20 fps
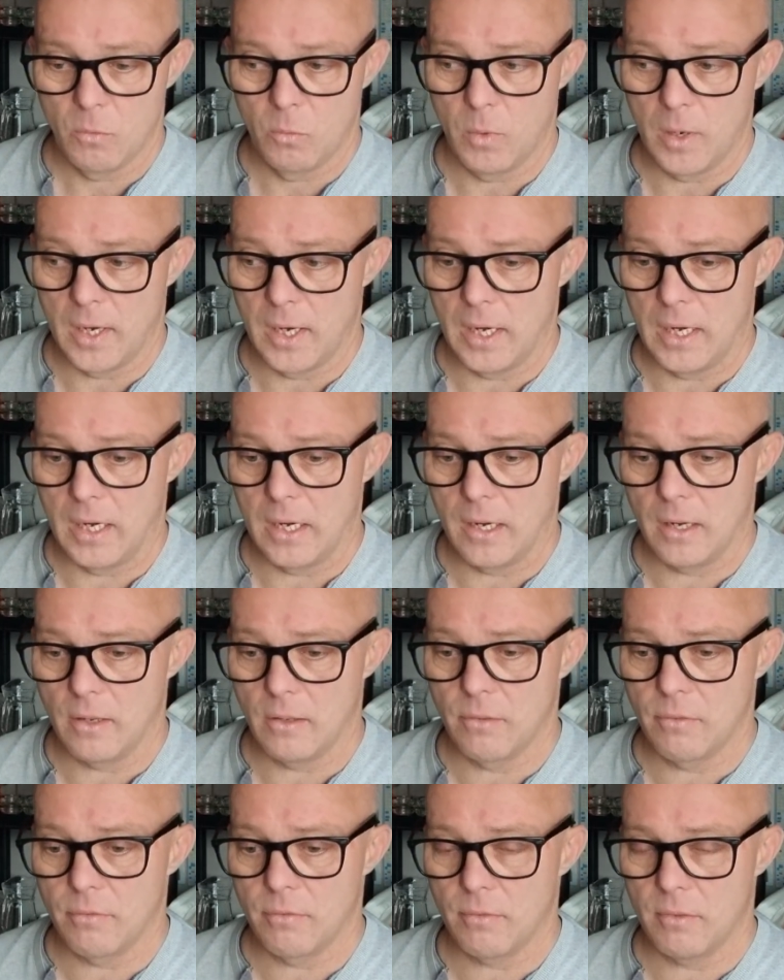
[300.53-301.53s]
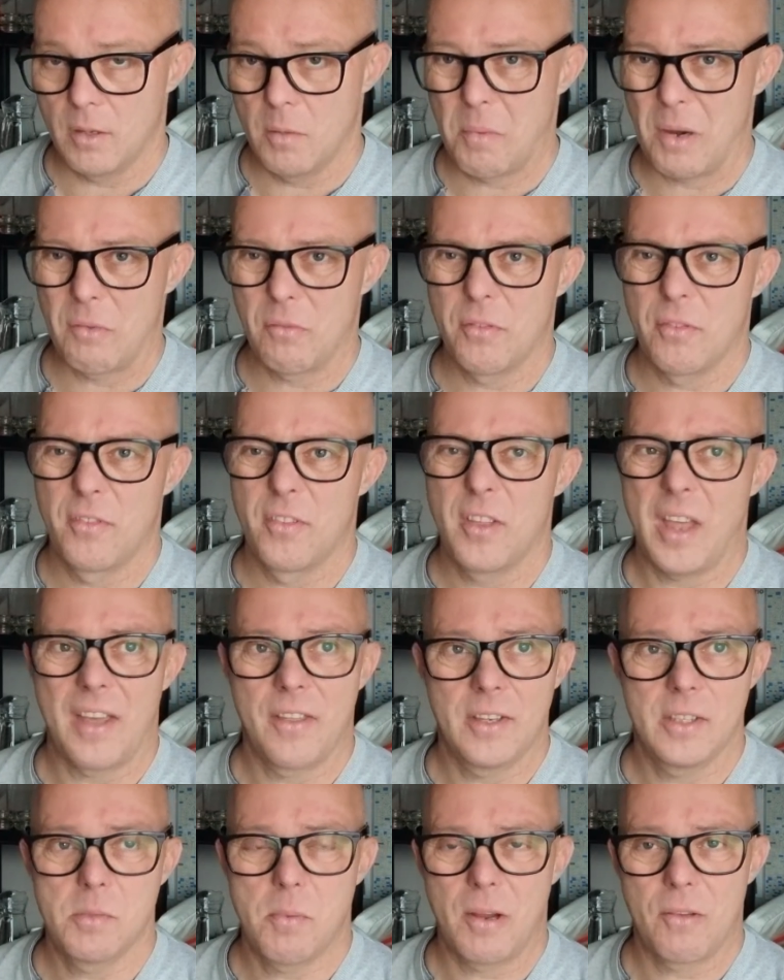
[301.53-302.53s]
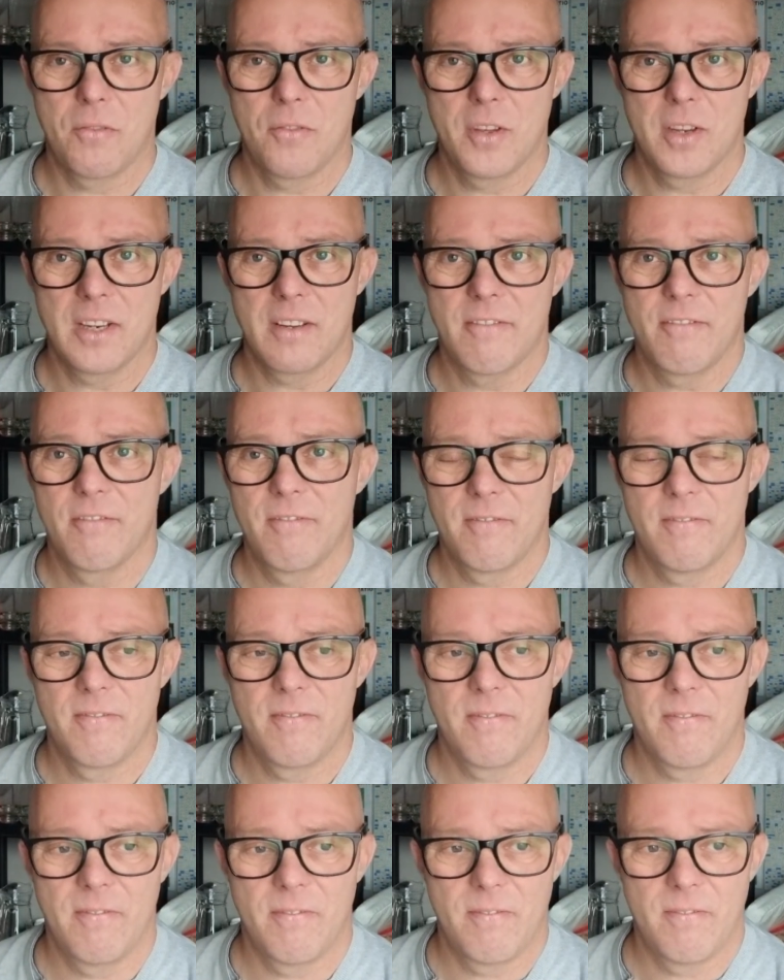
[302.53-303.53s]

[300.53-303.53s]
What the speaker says: with about, I think it's about 37